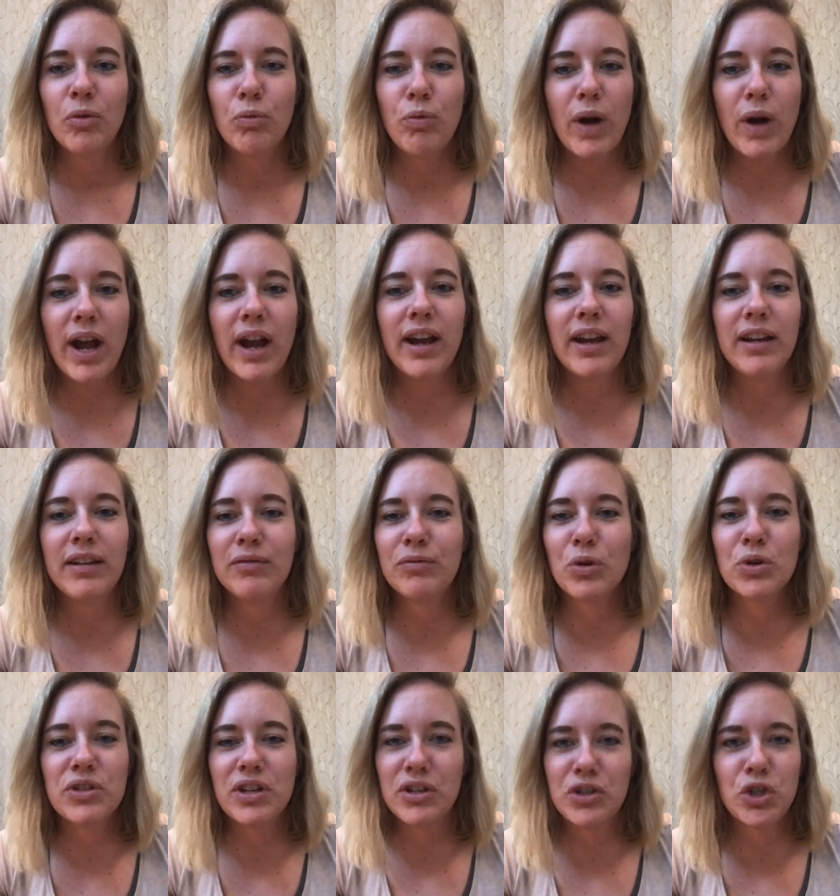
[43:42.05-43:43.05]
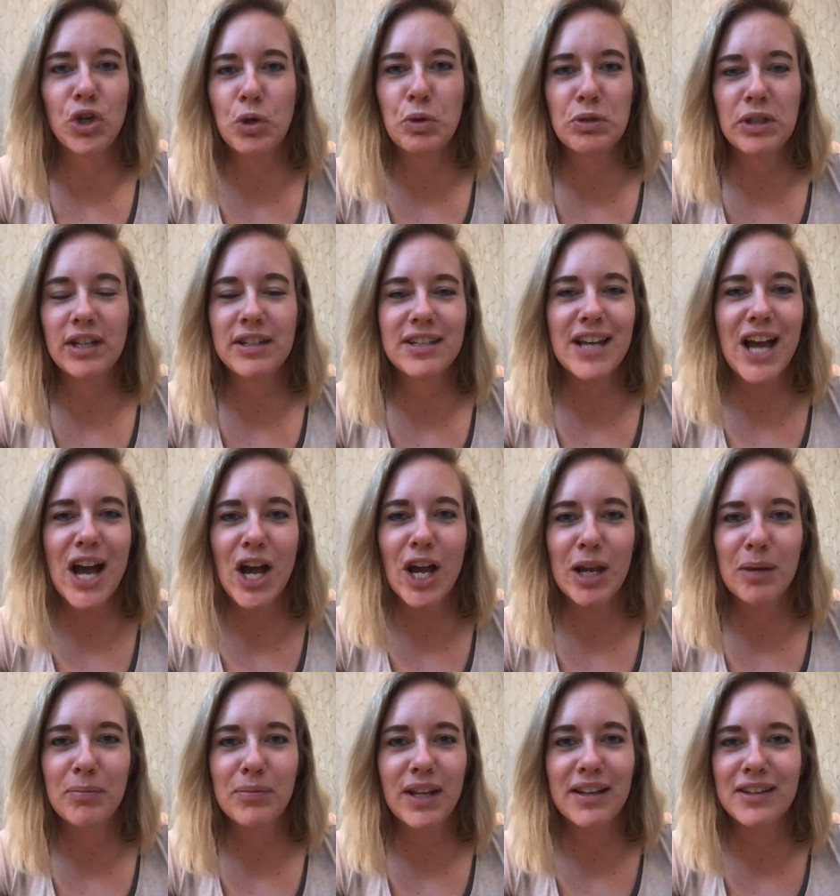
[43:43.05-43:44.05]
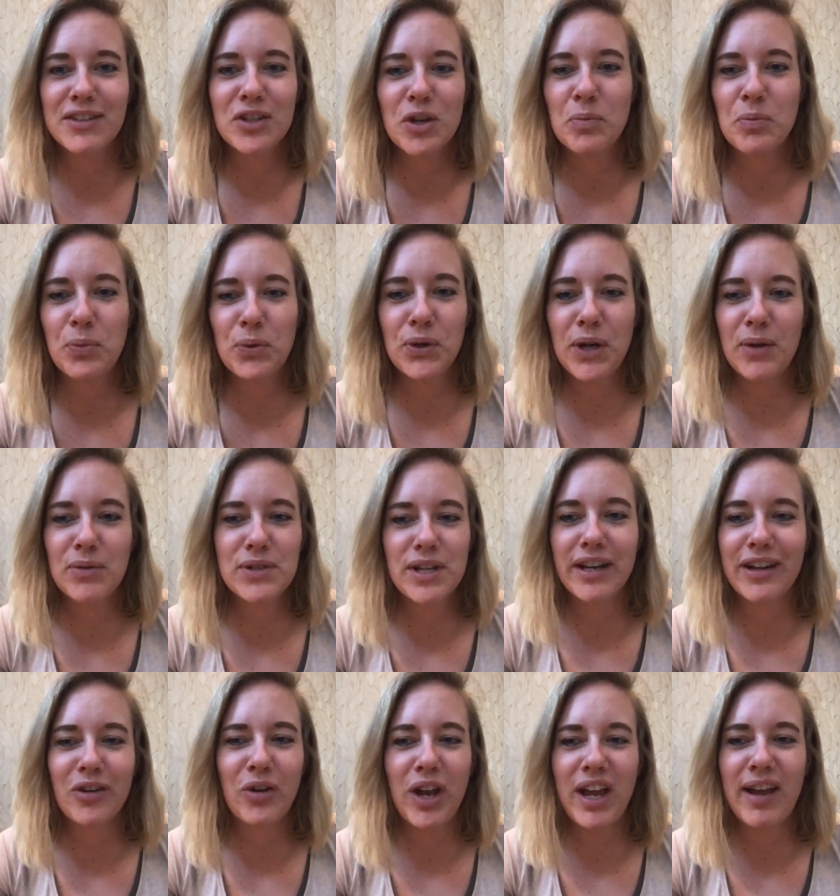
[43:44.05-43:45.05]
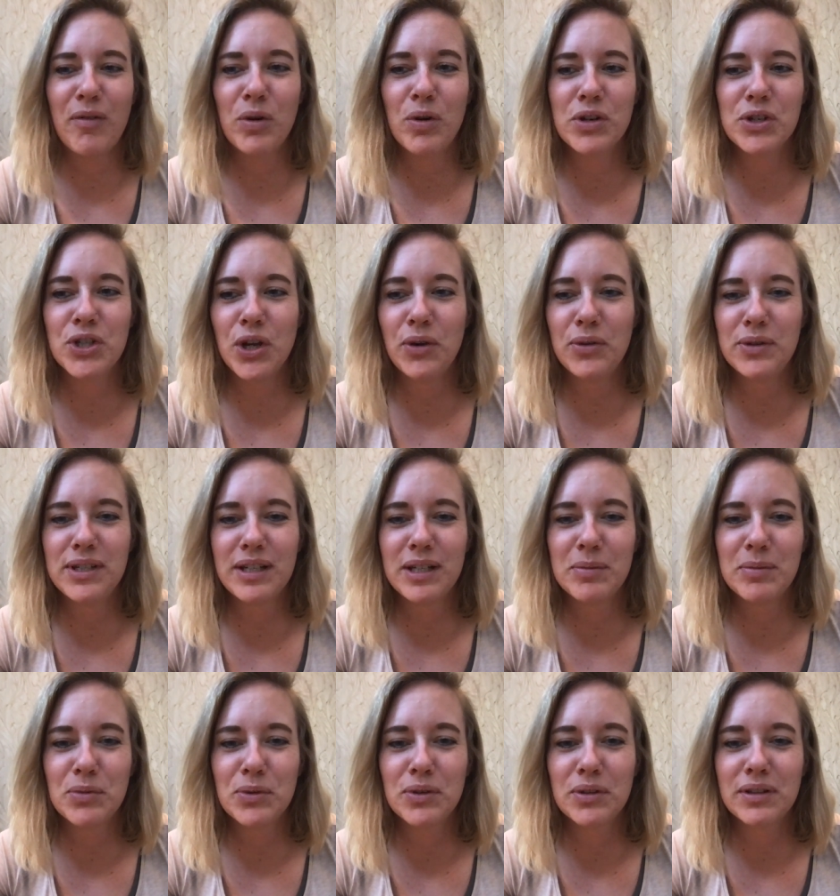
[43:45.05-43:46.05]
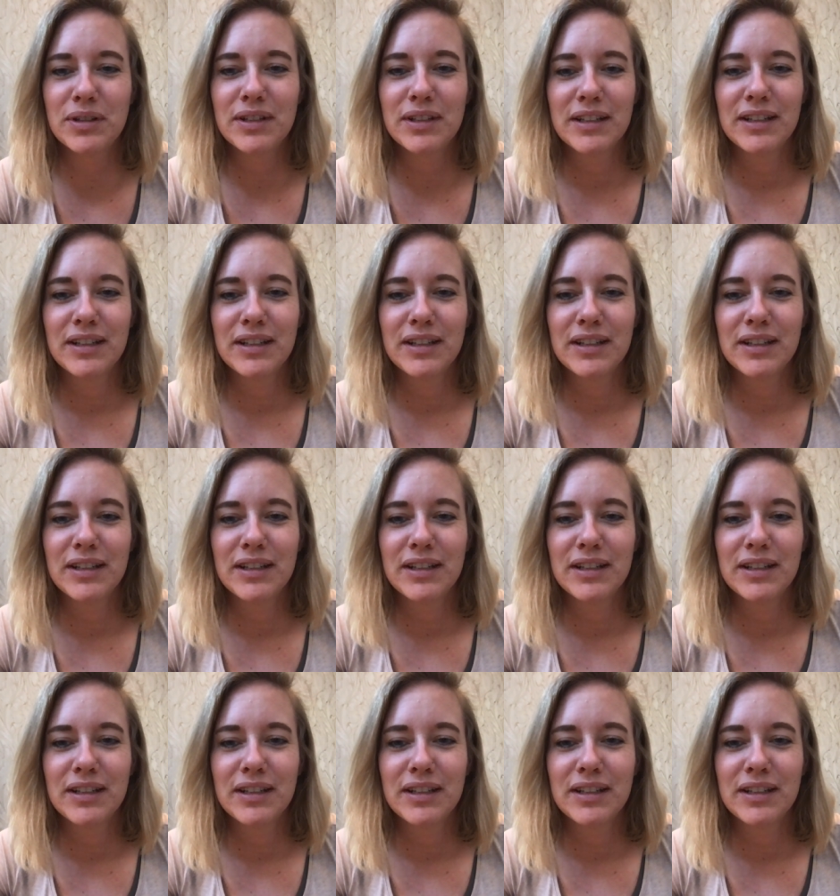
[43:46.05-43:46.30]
why was I showing the time, that at some point I was like, okay, I won't show it anymore.